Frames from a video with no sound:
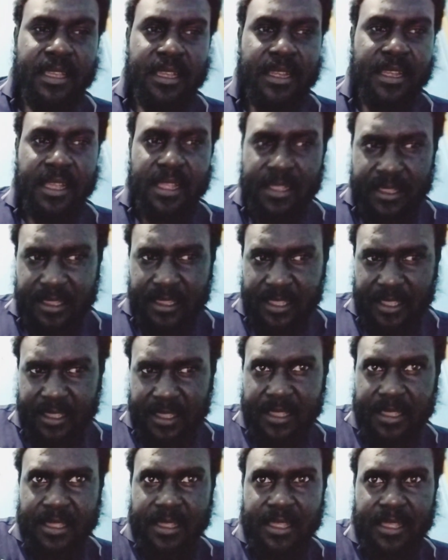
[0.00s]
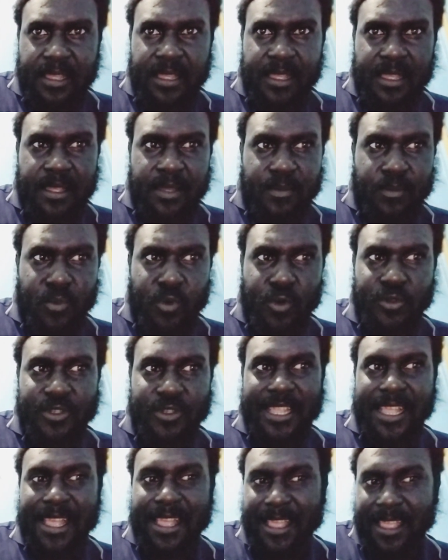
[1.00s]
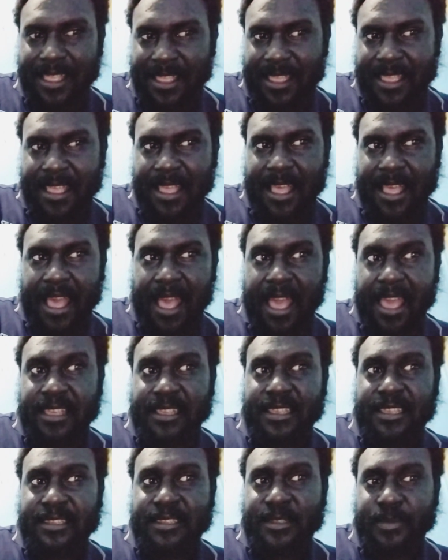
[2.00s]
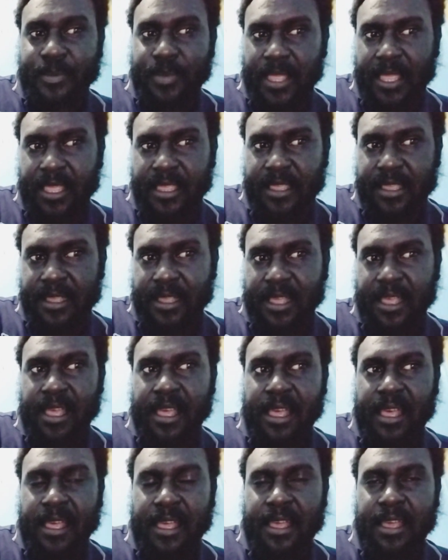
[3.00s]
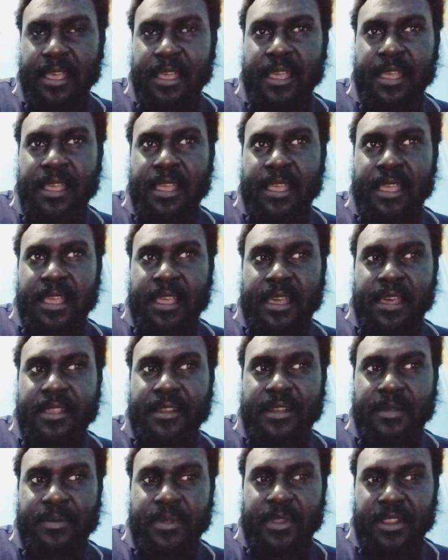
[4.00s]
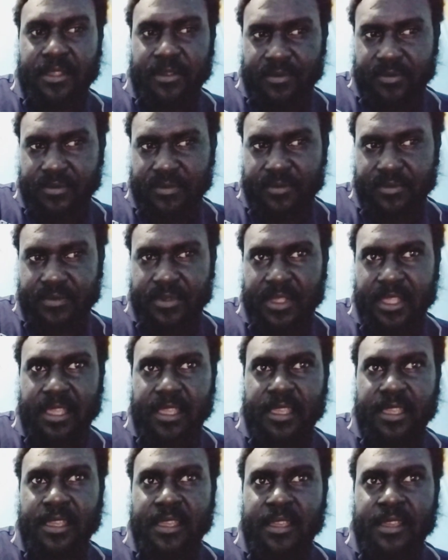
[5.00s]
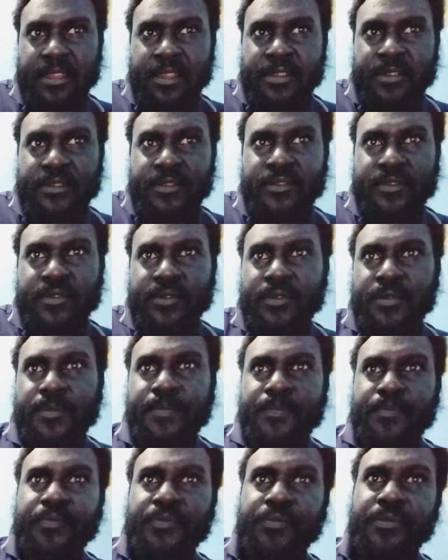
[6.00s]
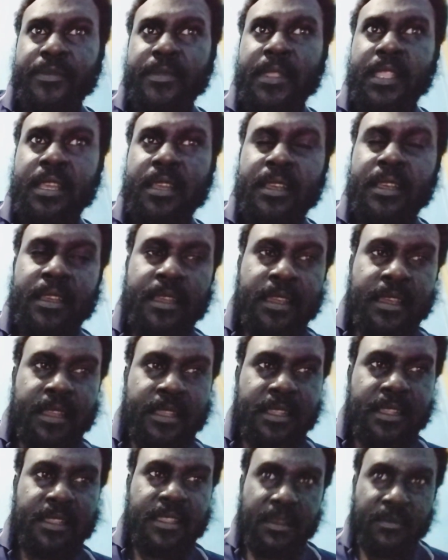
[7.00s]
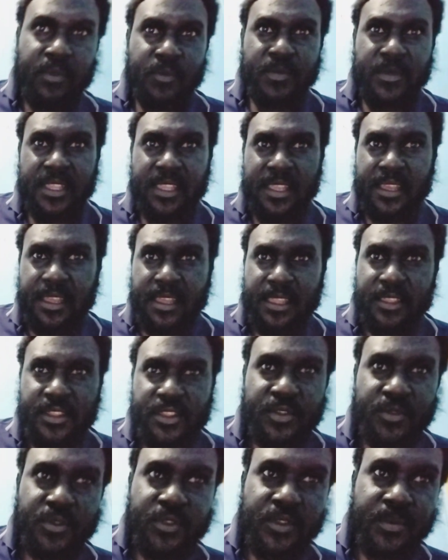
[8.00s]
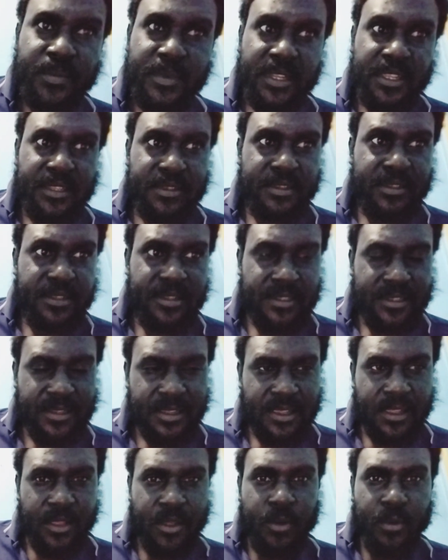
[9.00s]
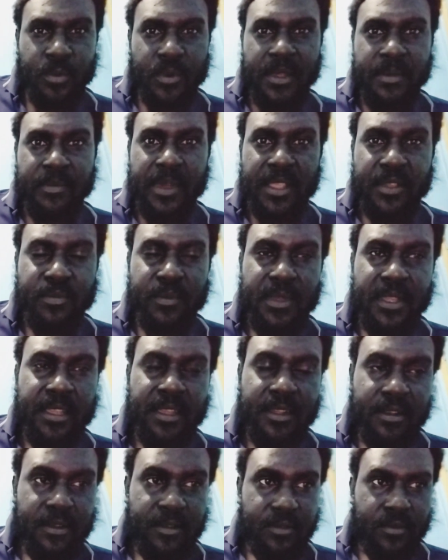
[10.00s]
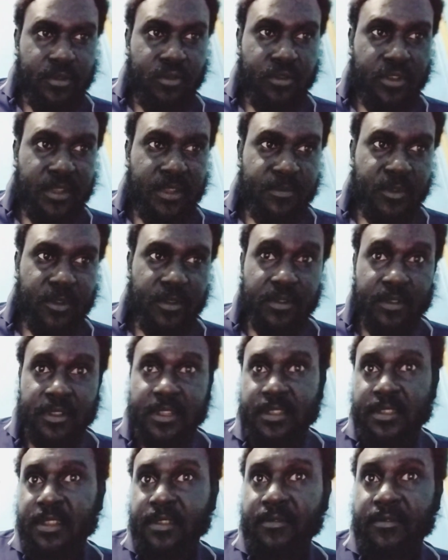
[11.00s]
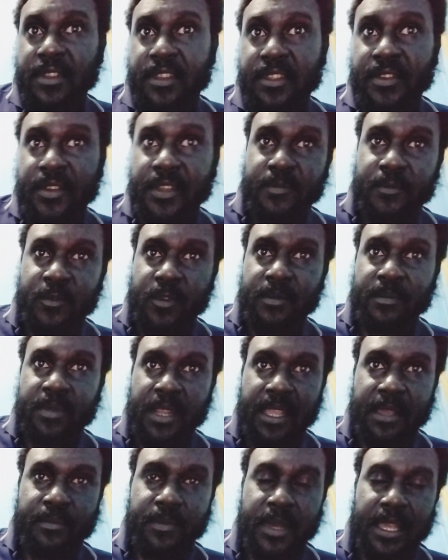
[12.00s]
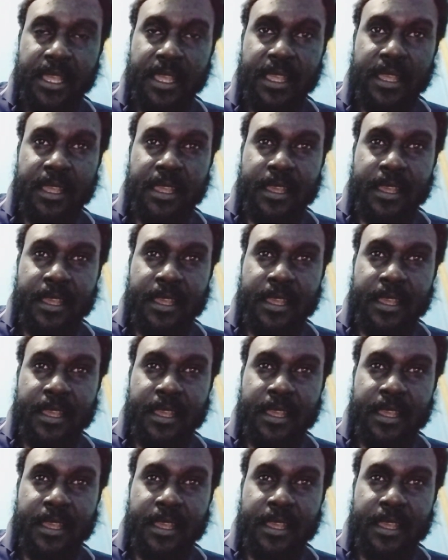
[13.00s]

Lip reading: got most highest paying revenue. Yeah. So the type of the YouTube niche whereby you may looking this slow video and one plan by